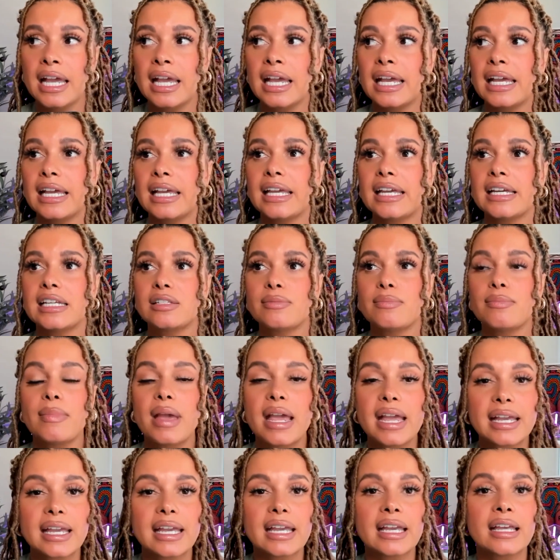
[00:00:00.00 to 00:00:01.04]
He is
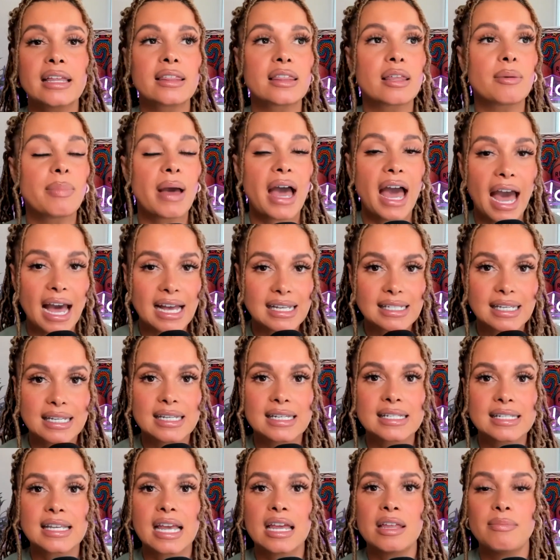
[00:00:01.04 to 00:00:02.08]
making the
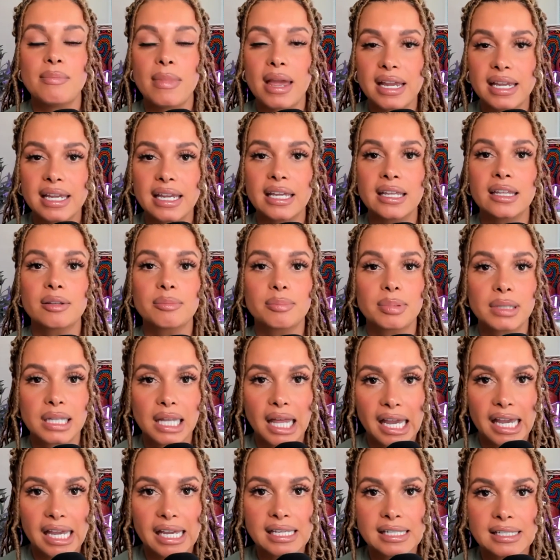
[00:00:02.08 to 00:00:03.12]
passes and making the
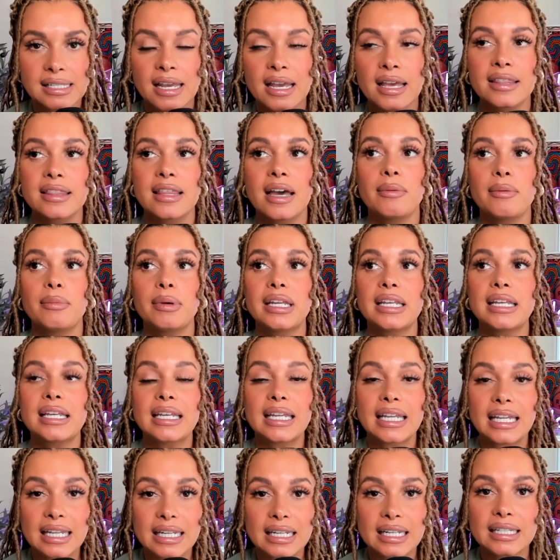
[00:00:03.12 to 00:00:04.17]
plays that we
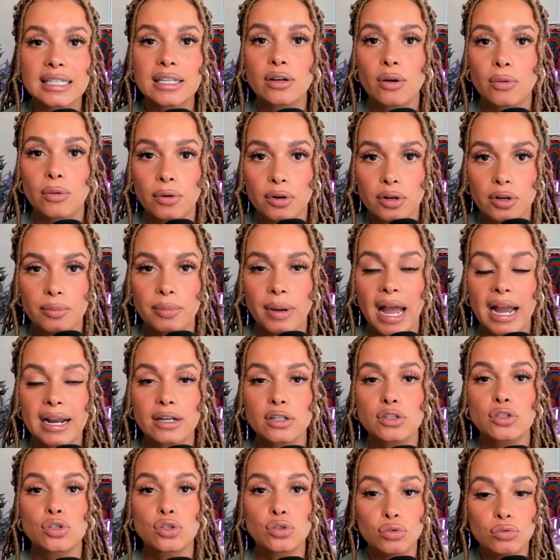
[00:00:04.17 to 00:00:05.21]
needed the
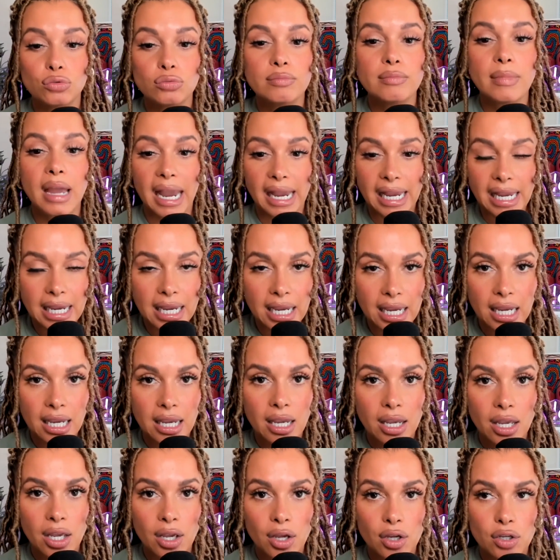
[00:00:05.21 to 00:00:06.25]
quarterback to make
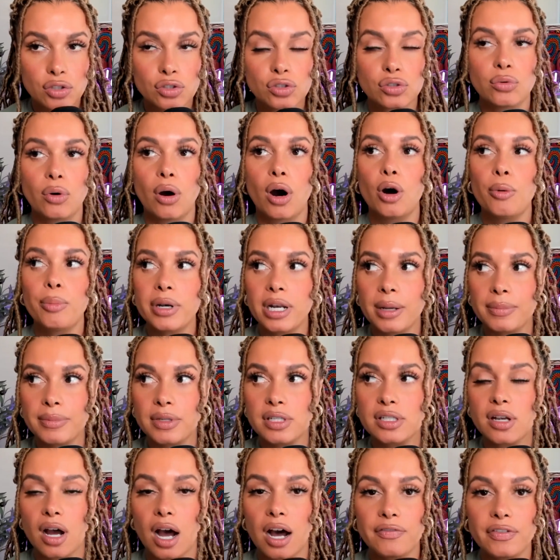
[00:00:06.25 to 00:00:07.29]
to open up
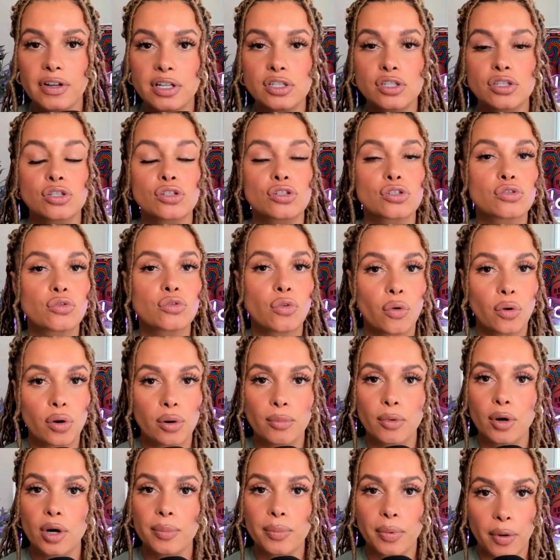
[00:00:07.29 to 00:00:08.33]
this offense to score
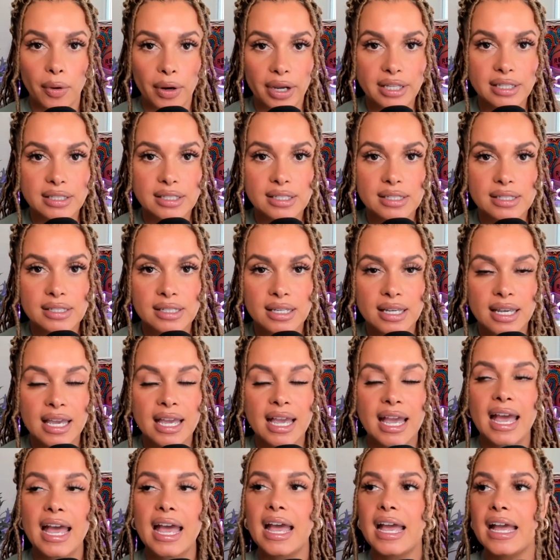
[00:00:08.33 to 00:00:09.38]
more points.
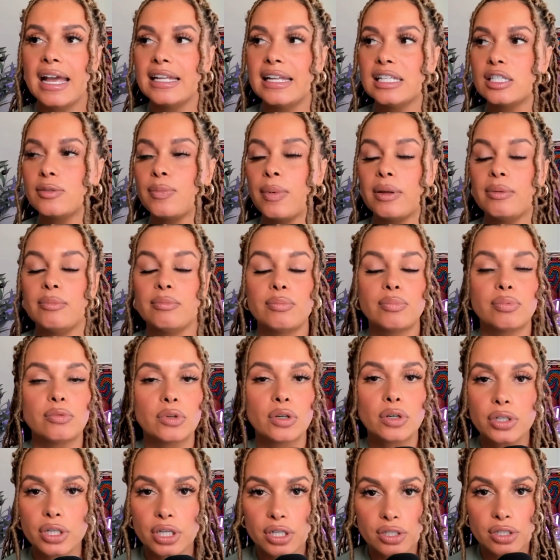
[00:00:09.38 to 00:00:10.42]
It's been
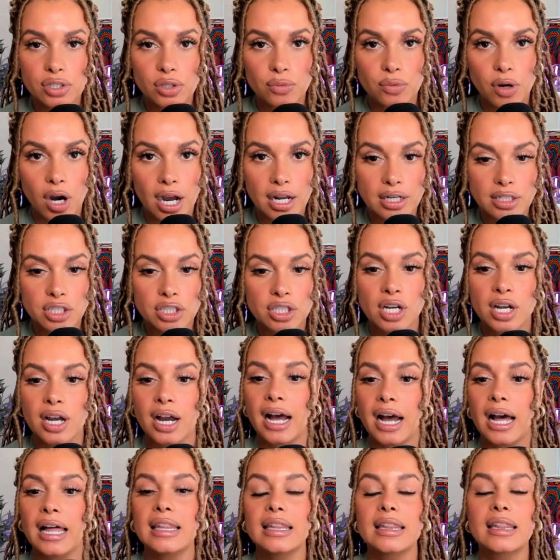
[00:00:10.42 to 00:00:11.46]
brilliant to watch.
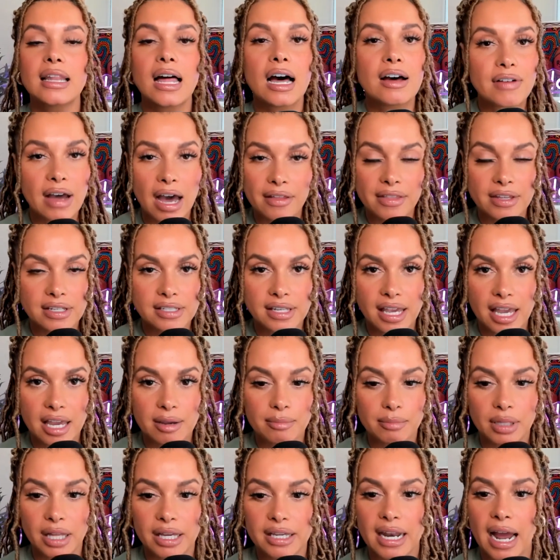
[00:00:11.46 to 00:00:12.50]
I love how this game
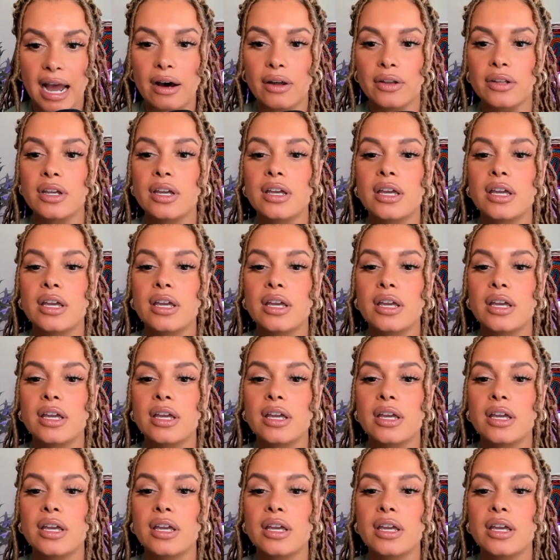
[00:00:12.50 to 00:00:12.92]
played out.